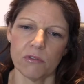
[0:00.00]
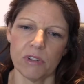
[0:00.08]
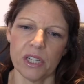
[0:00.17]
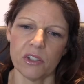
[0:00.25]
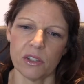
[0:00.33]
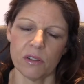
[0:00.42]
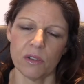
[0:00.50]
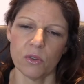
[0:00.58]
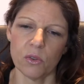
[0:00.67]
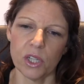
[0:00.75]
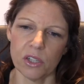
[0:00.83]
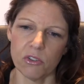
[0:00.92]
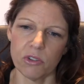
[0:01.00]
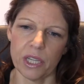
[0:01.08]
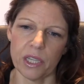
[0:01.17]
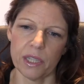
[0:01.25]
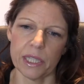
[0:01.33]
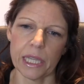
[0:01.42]
regional or country
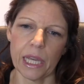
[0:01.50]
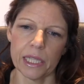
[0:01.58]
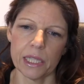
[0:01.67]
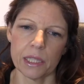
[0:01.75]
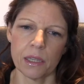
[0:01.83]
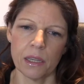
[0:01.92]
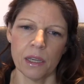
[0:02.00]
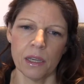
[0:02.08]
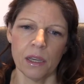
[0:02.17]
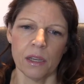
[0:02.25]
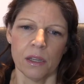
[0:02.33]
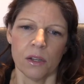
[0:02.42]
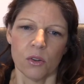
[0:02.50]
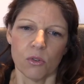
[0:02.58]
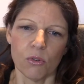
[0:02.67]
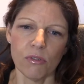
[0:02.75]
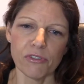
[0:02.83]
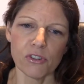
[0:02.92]
insights.
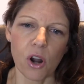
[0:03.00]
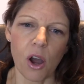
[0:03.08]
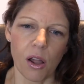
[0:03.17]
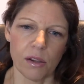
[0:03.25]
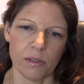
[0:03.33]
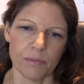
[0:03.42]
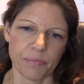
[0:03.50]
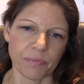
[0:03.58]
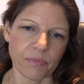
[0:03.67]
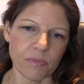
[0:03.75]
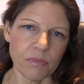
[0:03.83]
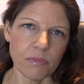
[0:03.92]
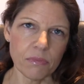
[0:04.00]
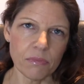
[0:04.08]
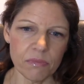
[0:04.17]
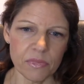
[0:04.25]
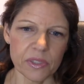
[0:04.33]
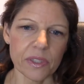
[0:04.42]
Overall,
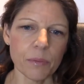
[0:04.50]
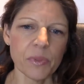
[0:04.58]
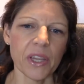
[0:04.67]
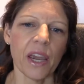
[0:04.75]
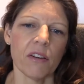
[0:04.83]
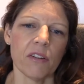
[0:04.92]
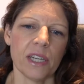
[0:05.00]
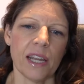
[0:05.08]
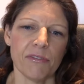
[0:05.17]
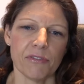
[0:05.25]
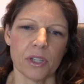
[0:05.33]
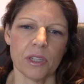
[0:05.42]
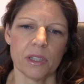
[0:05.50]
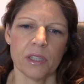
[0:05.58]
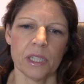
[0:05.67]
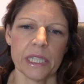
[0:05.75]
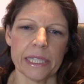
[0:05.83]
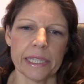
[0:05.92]
Sub-Saharan
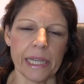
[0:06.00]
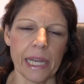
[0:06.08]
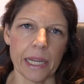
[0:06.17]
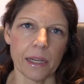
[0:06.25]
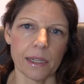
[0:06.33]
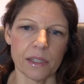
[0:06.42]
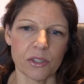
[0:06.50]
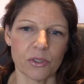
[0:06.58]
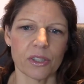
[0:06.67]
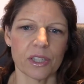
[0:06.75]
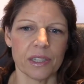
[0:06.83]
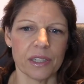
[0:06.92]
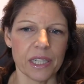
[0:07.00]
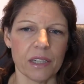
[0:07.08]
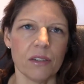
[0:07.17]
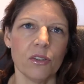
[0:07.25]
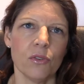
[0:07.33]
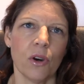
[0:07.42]
Africa is likely to
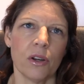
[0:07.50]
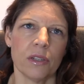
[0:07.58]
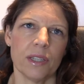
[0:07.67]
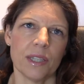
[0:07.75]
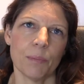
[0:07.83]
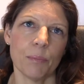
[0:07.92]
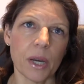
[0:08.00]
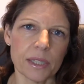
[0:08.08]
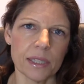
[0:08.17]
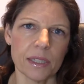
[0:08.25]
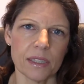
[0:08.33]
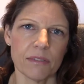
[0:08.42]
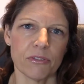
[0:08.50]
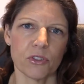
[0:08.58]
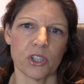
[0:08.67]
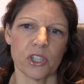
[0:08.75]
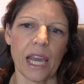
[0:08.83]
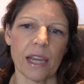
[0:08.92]
continue on its positive
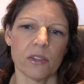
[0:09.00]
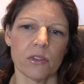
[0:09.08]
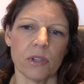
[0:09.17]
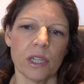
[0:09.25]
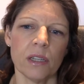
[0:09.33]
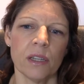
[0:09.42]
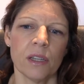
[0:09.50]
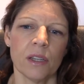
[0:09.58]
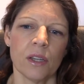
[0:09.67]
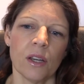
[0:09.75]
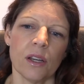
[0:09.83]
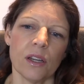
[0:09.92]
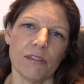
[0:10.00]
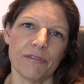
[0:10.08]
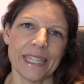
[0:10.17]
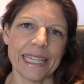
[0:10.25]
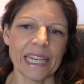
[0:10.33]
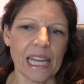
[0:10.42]
trajectory of
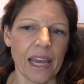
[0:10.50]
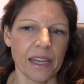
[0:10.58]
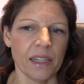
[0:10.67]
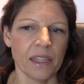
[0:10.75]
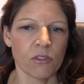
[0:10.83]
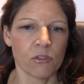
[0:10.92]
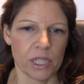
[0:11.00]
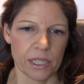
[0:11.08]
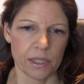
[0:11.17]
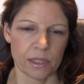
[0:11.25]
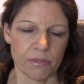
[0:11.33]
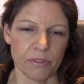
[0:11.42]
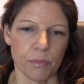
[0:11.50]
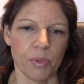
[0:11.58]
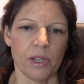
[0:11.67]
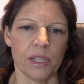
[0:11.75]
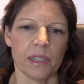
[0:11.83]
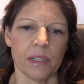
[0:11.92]
declining risk for
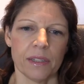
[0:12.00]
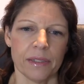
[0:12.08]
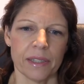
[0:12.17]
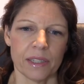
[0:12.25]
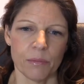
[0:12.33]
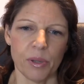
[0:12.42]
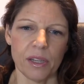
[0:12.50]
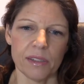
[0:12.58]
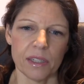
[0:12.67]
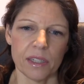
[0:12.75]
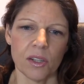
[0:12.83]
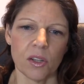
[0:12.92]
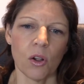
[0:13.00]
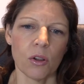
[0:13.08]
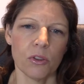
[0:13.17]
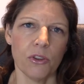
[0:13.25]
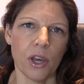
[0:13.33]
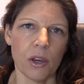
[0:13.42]
political instability,
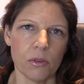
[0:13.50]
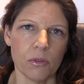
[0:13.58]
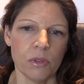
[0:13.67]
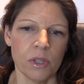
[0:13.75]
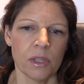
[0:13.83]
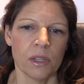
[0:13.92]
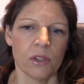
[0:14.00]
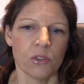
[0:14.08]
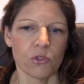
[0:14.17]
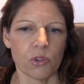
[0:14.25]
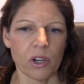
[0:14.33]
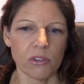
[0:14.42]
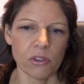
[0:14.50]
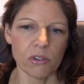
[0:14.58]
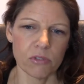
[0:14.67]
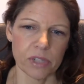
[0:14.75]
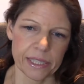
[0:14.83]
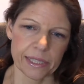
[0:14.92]
although structural
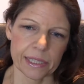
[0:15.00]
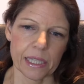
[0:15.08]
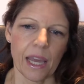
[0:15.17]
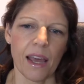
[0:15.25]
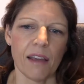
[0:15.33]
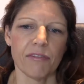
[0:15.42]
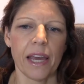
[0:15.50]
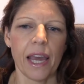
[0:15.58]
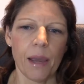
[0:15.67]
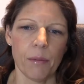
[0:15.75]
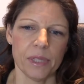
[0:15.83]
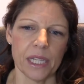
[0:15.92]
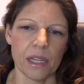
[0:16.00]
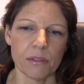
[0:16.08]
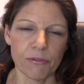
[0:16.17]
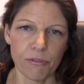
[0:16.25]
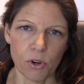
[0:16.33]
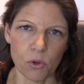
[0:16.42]
risks have ebbed
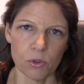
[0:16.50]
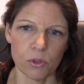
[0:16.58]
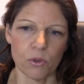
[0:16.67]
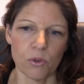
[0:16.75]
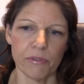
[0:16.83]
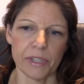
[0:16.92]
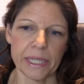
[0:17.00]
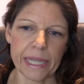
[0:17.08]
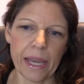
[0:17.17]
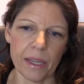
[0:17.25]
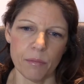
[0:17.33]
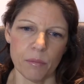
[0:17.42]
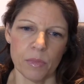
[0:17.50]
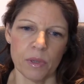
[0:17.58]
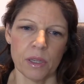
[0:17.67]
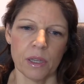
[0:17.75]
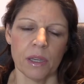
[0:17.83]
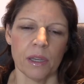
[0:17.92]
and flowed over time
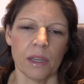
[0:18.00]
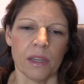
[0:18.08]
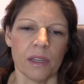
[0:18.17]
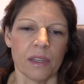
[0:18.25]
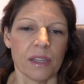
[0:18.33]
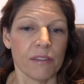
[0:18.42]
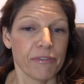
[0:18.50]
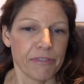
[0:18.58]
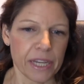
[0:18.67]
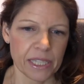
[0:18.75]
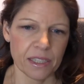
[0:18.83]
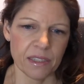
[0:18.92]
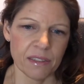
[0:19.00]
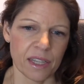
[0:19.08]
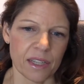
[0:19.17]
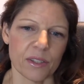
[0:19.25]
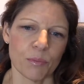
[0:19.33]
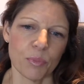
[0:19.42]
a finding
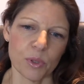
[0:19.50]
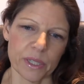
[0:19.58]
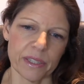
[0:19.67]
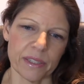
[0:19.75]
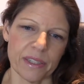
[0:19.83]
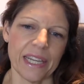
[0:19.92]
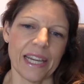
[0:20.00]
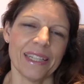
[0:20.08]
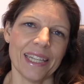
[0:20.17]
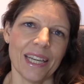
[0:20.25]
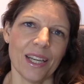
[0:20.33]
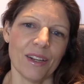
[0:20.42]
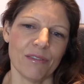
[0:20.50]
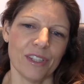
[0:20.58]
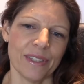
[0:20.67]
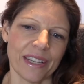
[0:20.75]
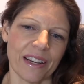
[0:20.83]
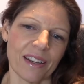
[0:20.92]
that supports the idea of the
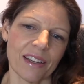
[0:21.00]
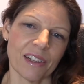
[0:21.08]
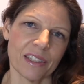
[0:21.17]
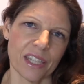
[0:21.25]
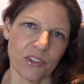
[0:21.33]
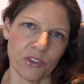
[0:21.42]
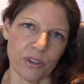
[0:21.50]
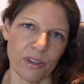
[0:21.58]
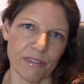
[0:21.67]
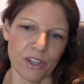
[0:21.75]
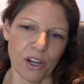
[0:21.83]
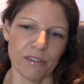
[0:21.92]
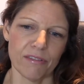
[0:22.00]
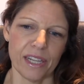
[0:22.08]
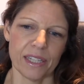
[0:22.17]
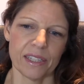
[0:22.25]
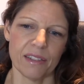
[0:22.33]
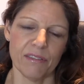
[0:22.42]
cyclical nature of
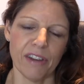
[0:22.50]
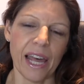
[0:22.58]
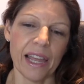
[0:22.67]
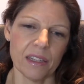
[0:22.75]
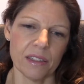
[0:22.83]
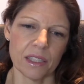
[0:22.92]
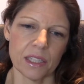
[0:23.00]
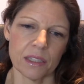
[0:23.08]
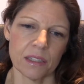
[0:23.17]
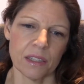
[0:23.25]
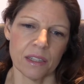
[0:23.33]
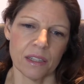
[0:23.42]
conflict and violence.